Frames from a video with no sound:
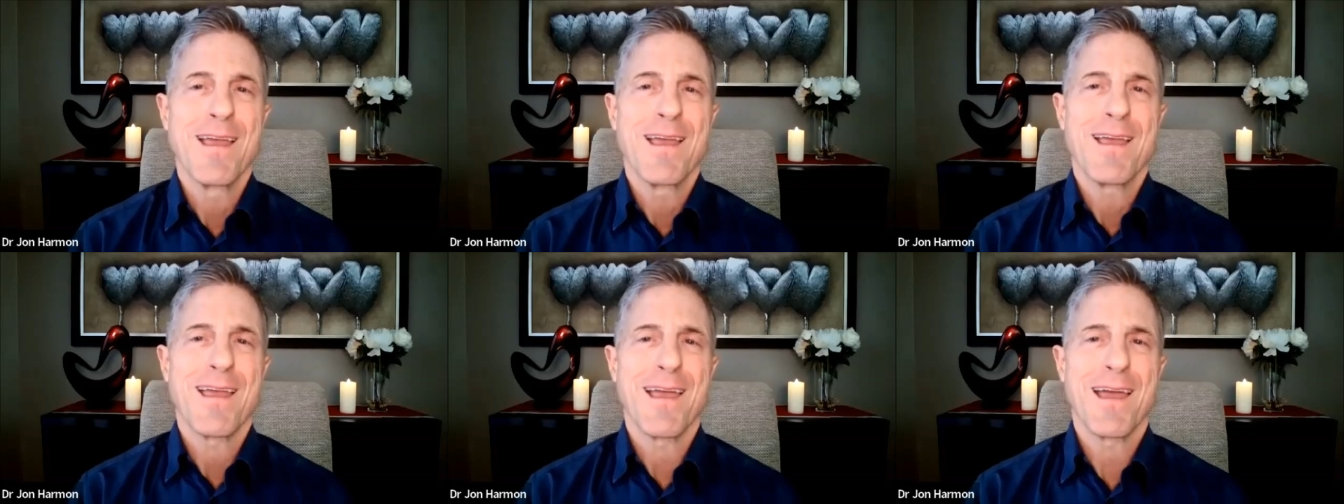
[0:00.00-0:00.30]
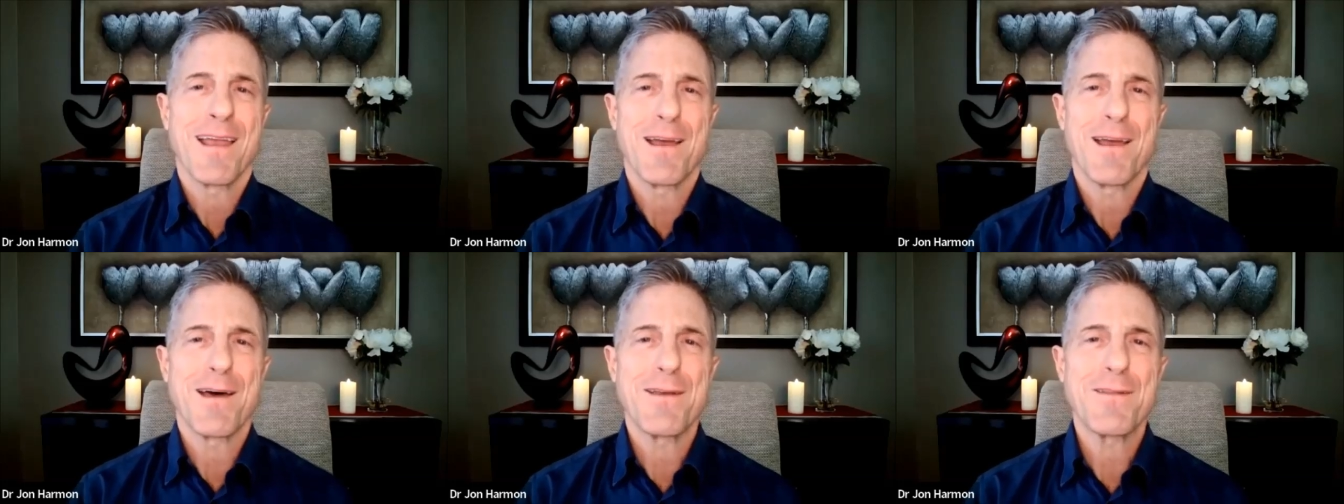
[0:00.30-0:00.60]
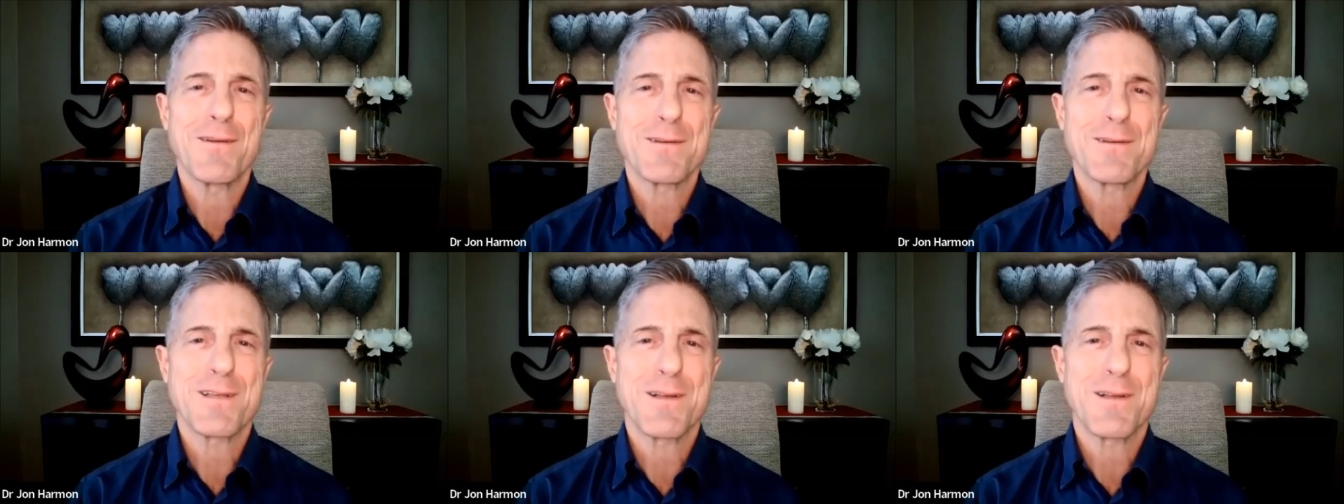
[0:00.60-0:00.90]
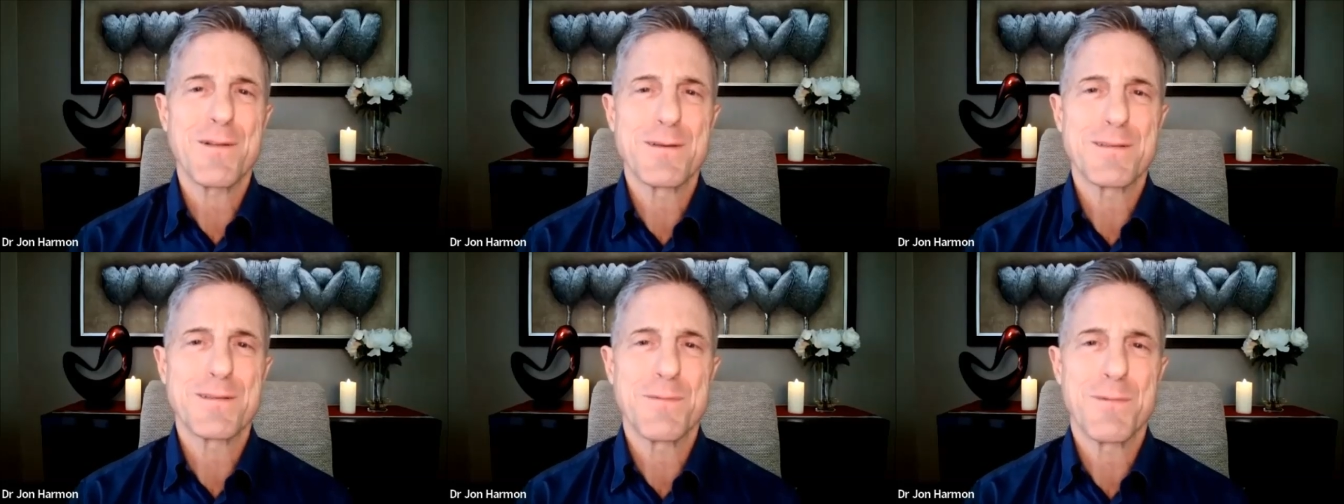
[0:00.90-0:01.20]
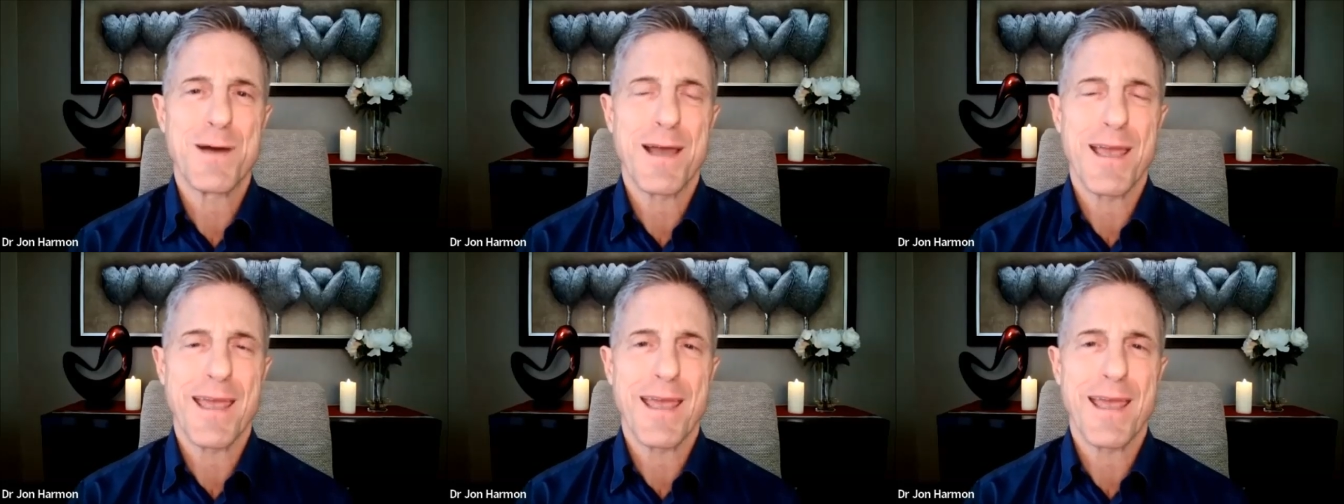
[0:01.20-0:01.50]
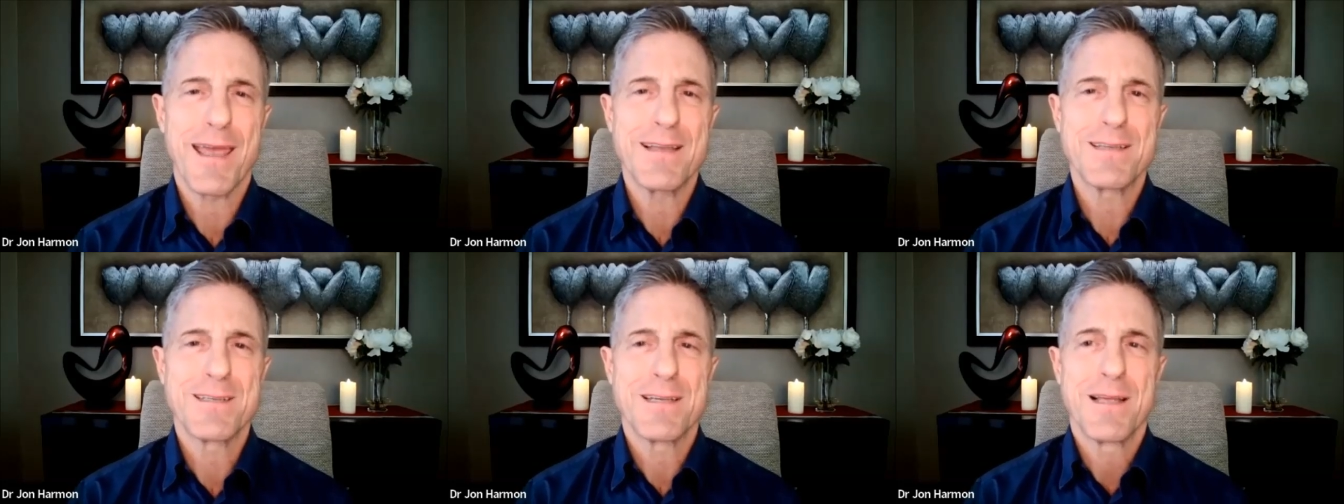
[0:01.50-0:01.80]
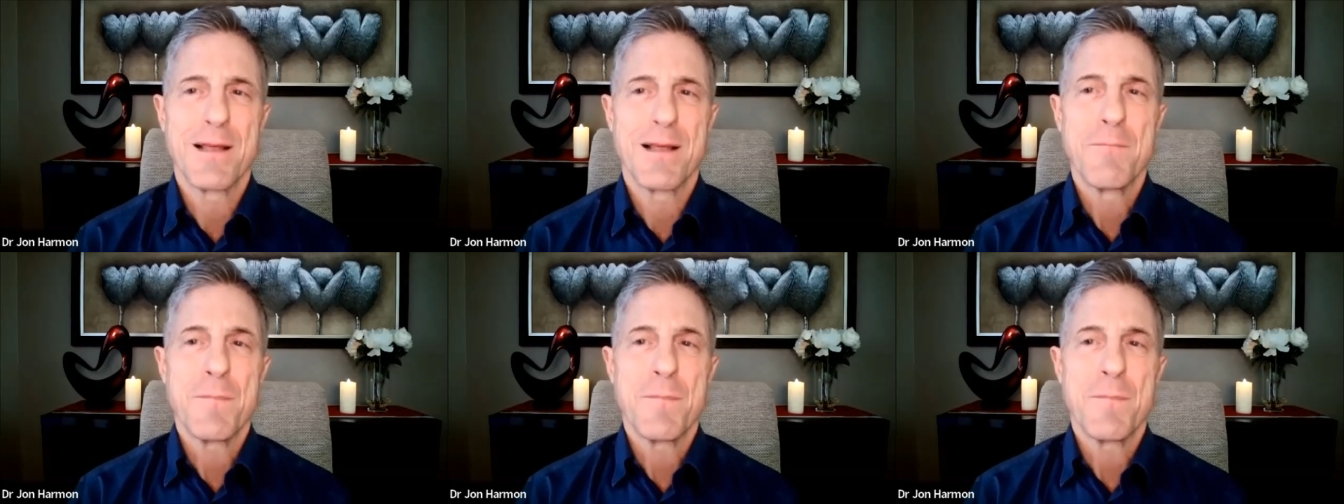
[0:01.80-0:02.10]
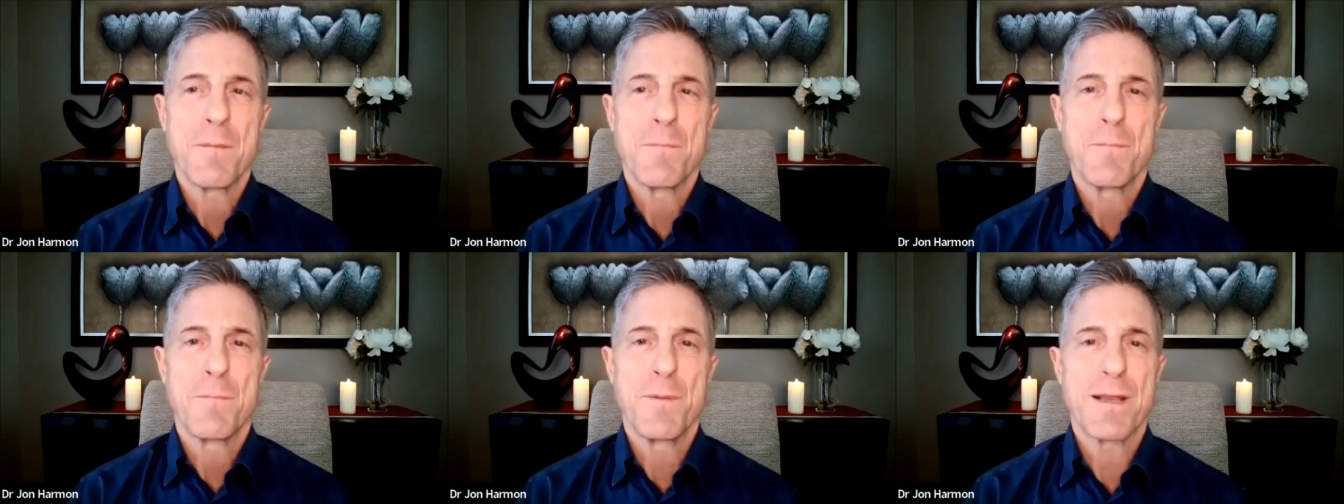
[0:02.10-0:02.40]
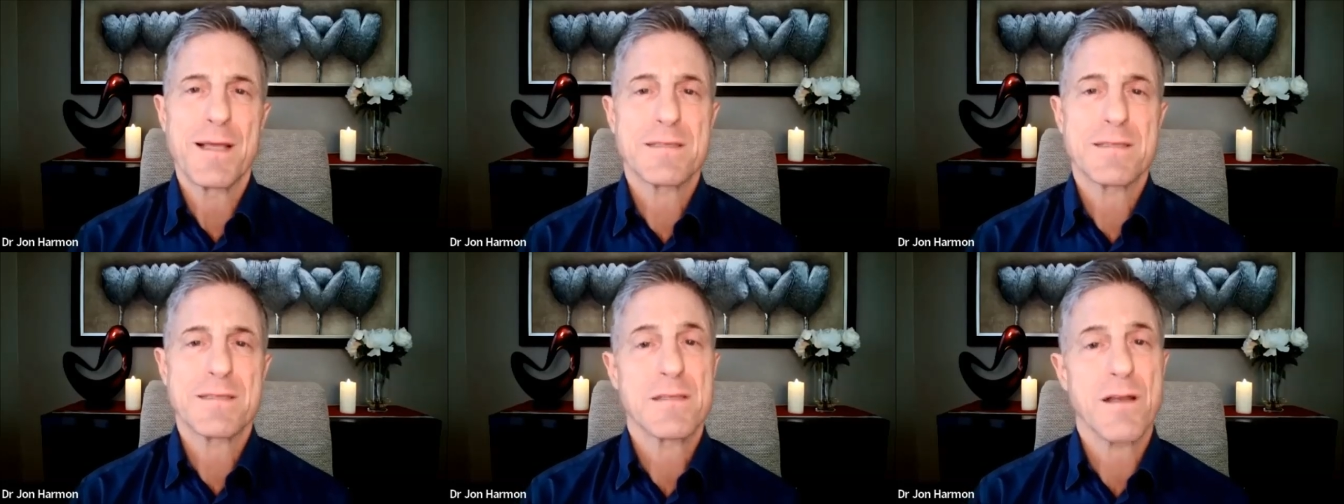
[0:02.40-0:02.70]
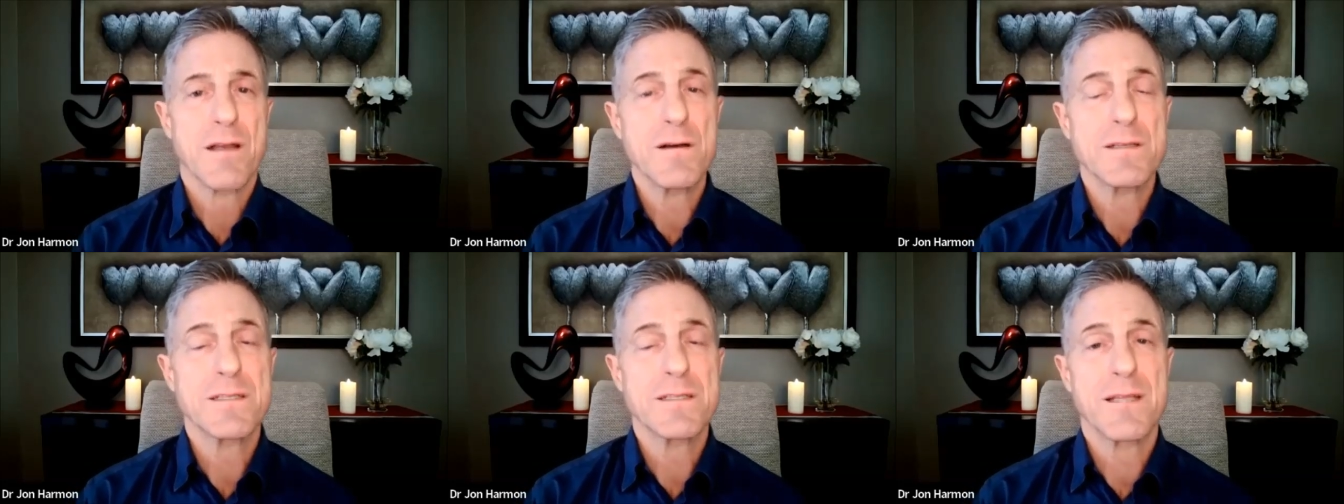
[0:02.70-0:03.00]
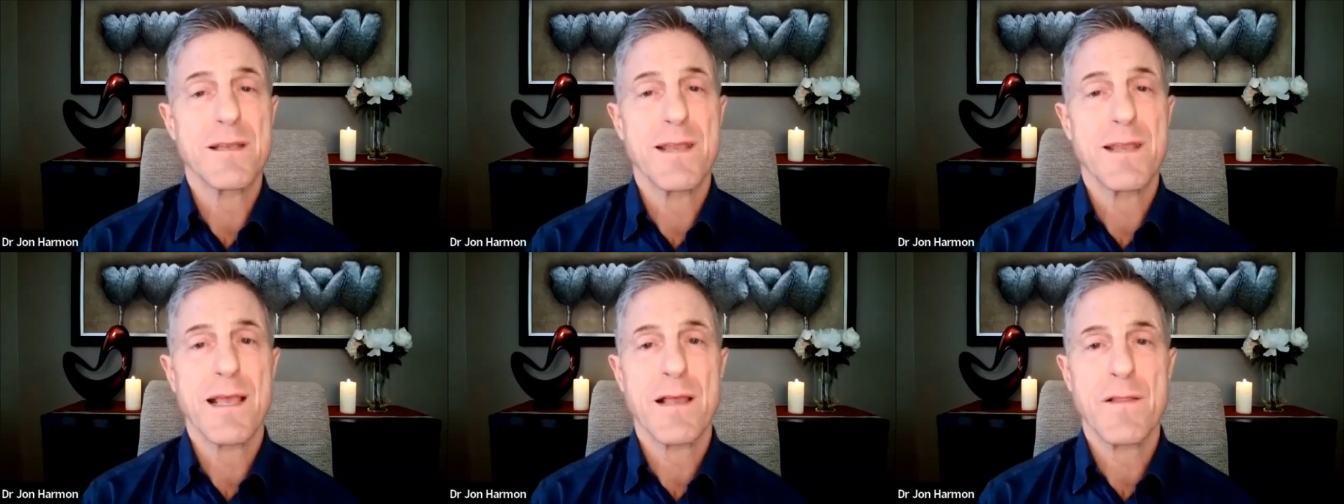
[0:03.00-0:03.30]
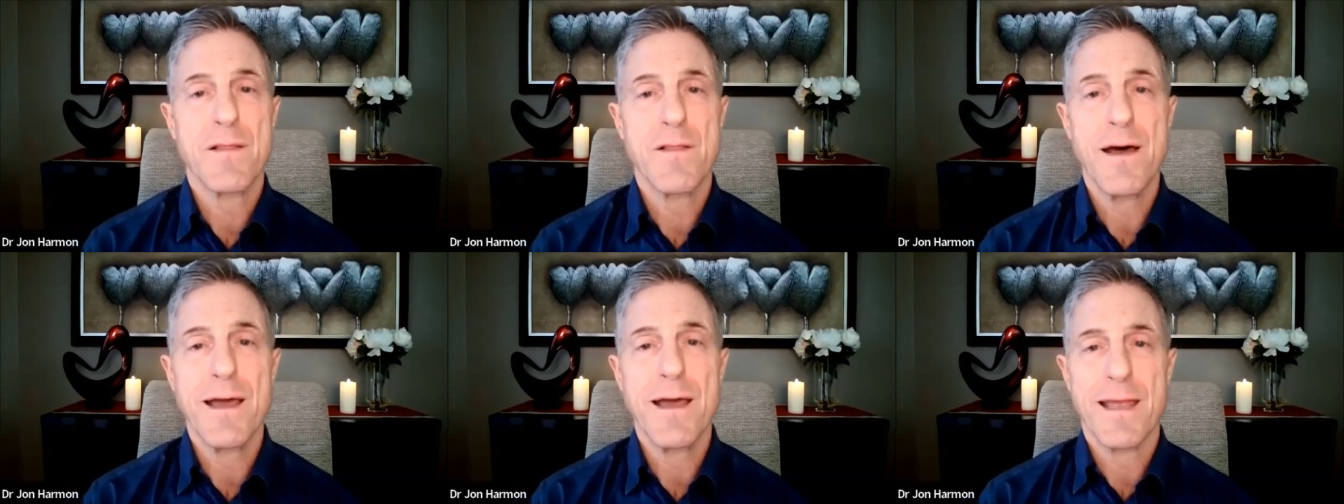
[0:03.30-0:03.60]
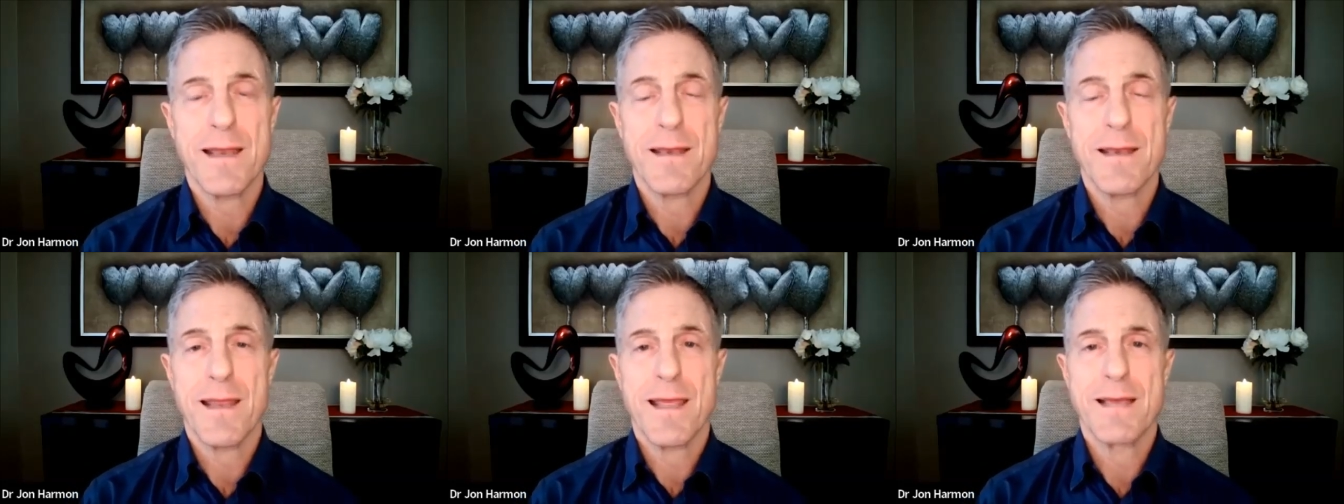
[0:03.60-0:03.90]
and others close to my age, but it starts to decline.